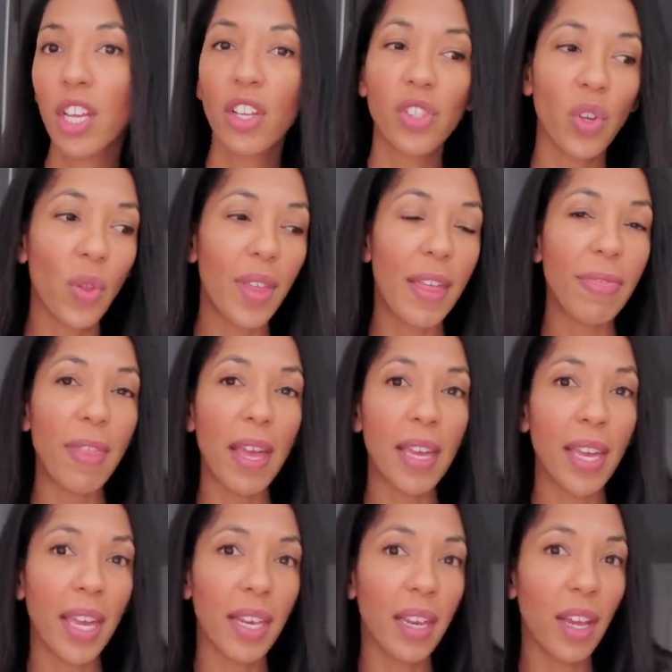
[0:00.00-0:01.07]
so that they
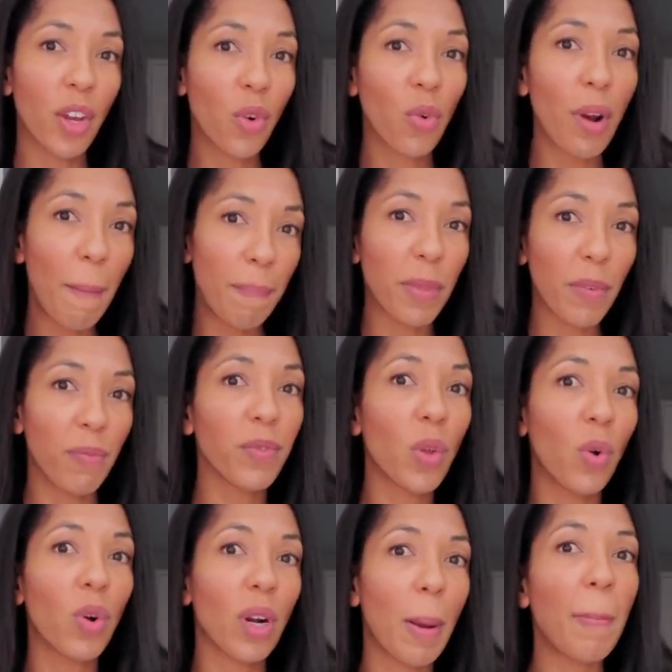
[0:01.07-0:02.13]
can grip the
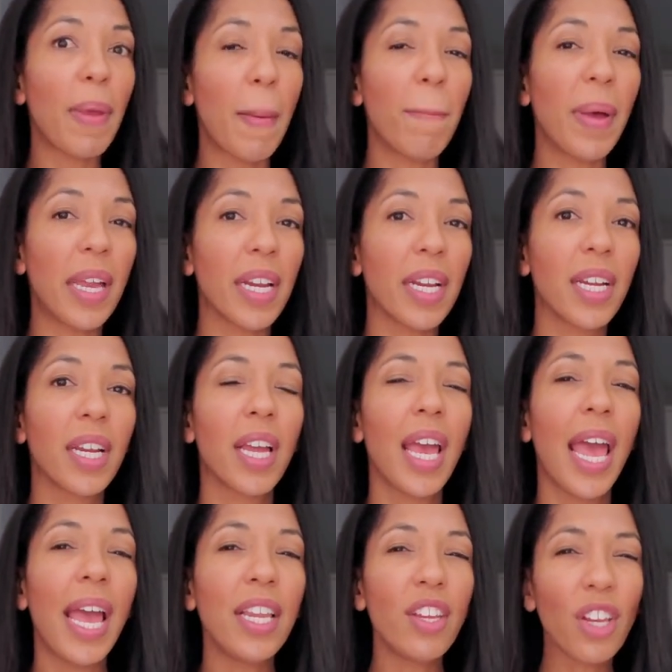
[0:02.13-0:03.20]
floor a bit better.
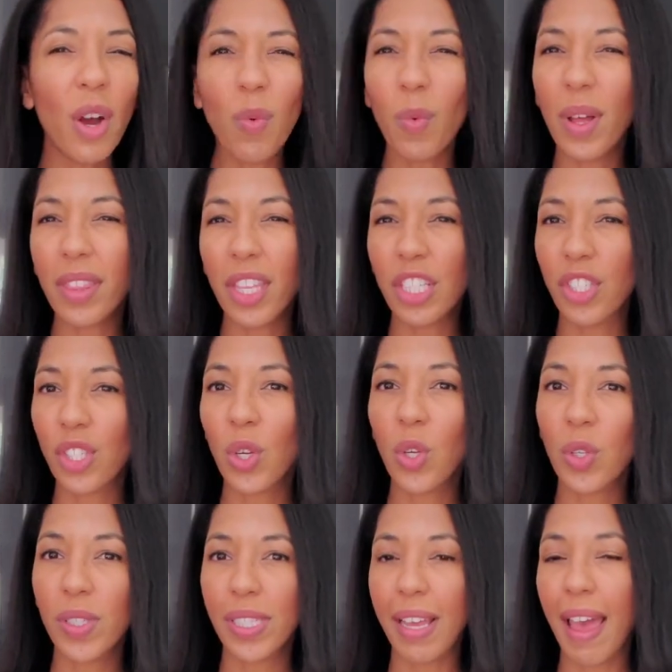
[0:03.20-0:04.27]
And you don't want the
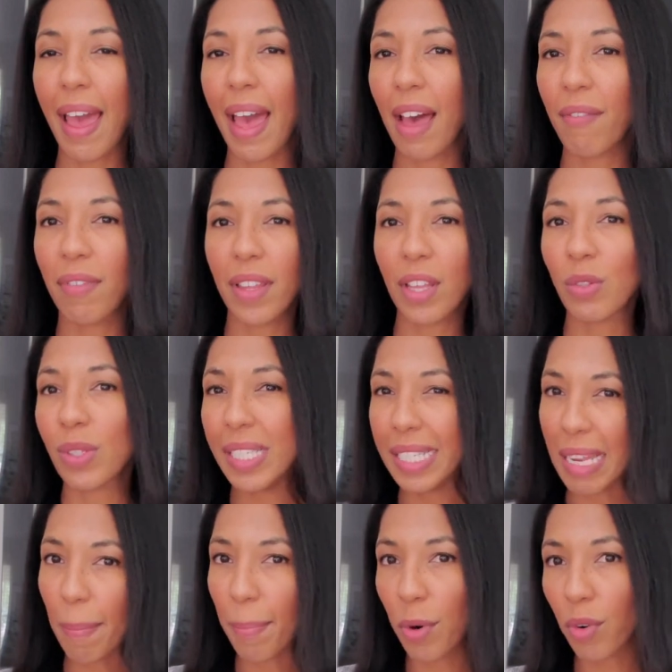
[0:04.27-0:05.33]
soles to have those
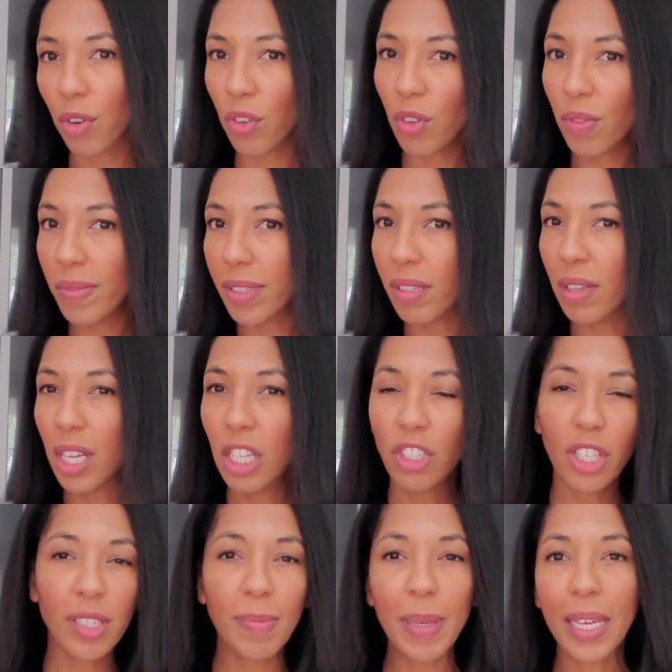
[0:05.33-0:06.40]
deep grooves
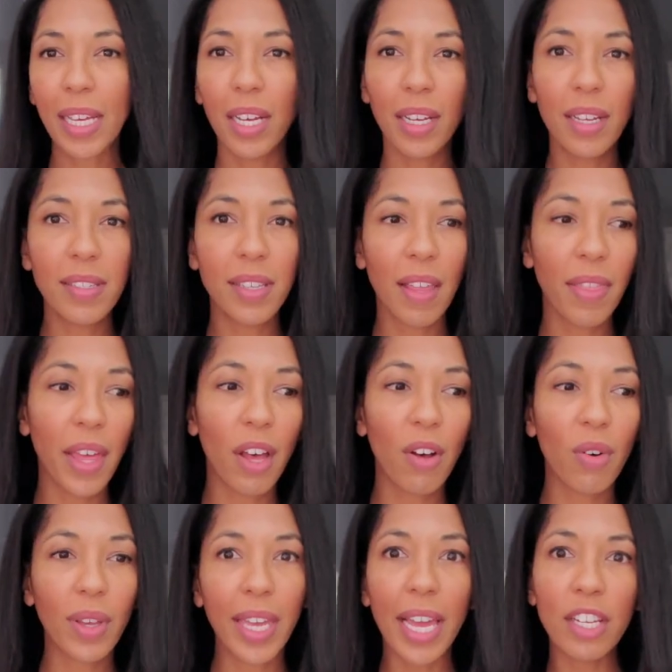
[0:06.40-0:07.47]
just because
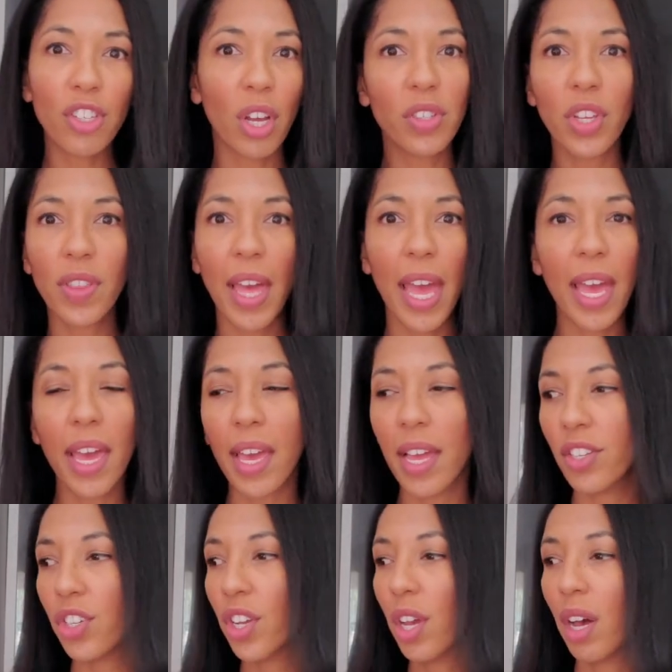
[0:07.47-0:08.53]
they'll catch onto the
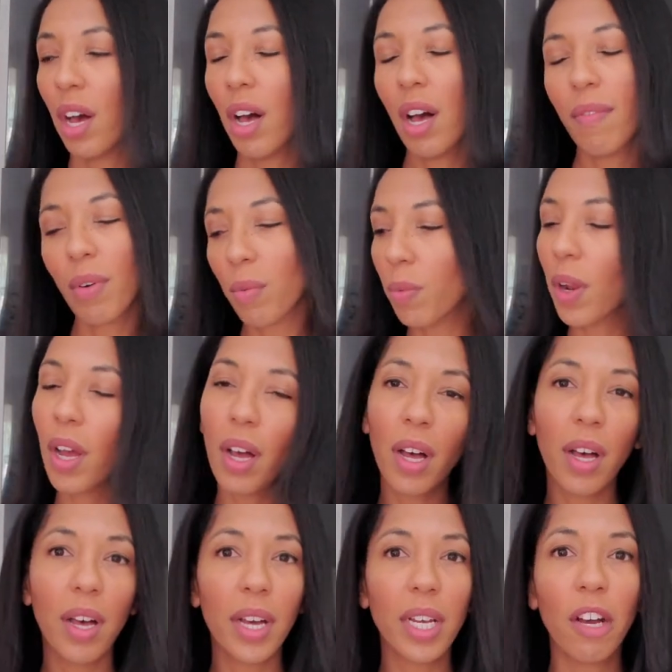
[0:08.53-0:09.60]
edge of a
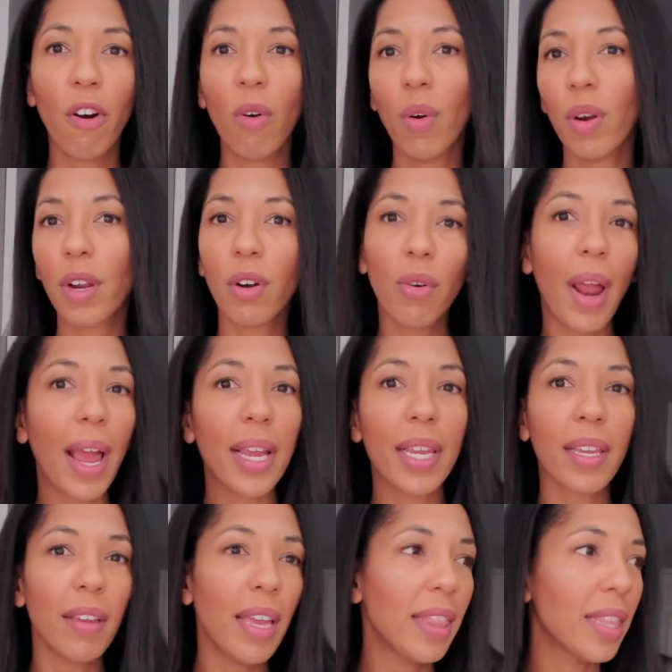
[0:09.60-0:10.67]
rug or a crack
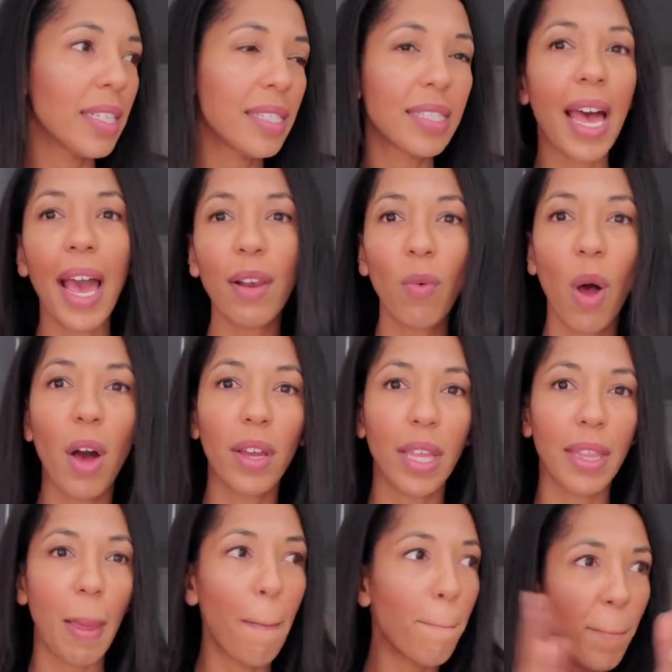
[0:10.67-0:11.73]
in the sidewalk and
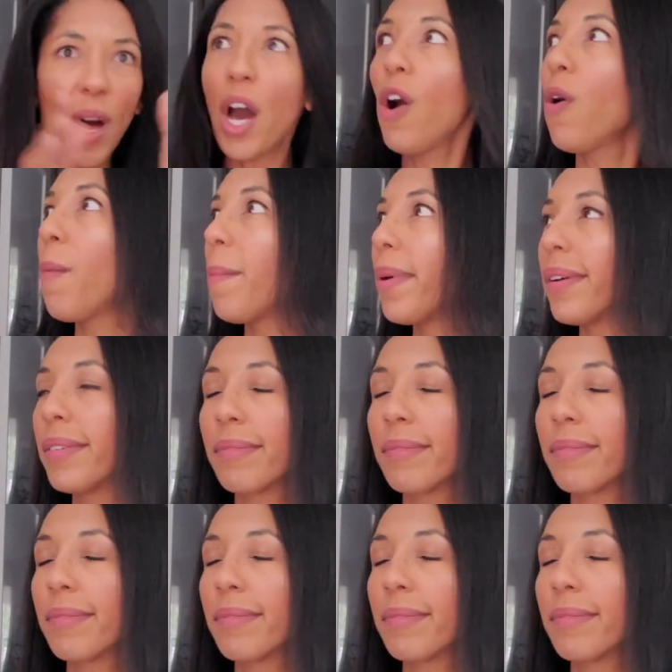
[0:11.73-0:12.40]
then boom!